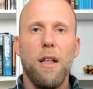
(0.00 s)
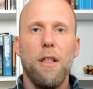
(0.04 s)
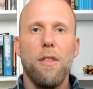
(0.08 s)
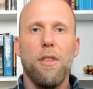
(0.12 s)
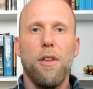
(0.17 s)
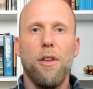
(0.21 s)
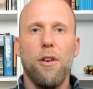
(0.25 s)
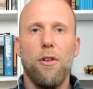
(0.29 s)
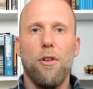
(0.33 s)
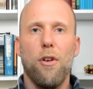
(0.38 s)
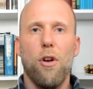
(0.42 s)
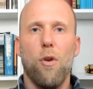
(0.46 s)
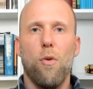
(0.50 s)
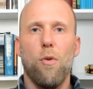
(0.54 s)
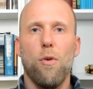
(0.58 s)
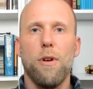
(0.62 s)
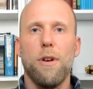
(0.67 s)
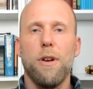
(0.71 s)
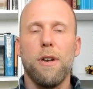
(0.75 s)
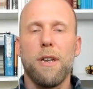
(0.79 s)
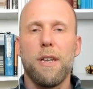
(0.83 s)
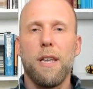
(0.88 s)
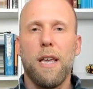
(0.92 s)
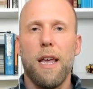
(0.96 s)
that no
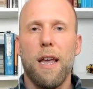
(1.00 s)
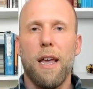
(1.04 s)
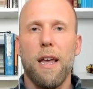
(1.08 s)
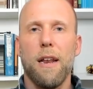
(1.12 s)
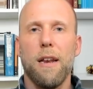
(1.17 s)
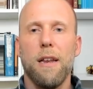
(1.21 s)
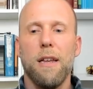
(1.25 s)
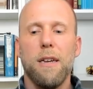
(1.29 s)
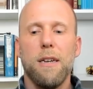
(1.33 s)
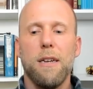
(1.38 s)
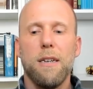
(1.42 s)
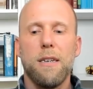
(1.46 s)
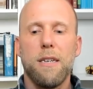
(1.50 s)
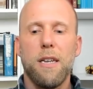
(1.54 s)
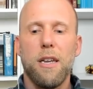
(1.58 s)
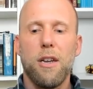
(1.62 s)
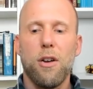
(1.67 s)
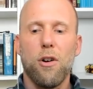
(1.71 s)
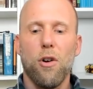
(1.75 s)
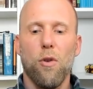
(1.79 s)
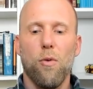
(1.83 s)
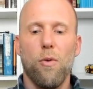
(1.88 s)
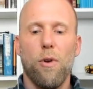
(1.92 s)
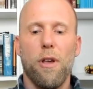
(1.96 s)
one can
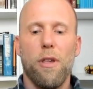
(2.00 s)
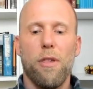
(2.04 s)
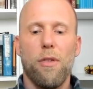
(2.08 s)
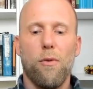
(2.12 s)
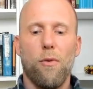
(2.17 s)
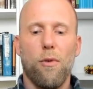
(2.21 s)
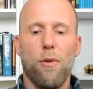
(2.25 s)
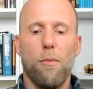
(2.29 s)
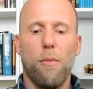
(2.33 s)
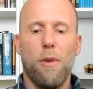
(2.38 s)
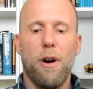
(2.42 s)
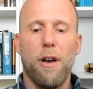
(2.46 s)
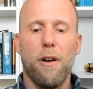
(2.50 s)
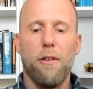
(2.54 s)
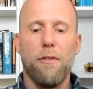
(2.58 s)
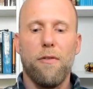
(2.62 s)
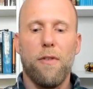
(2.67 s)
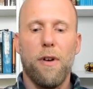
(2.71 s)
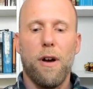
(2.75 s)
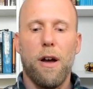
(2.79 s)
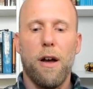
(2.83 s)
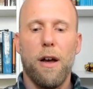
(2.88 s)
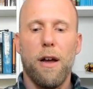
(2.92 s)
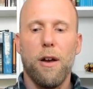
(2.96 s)
tinker with or
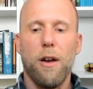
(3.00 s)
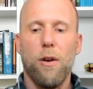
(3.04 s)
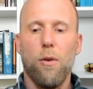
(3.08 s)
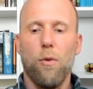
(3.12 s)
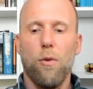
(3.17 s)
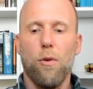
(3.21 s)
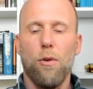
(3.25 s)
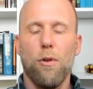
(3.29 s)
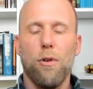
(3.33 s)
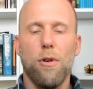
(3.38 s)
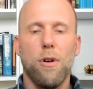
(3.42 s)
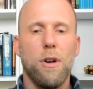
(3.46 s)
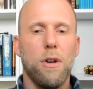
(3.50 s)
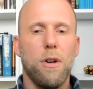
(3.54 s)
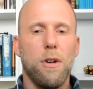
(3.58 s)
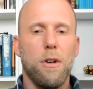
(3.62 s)
modify or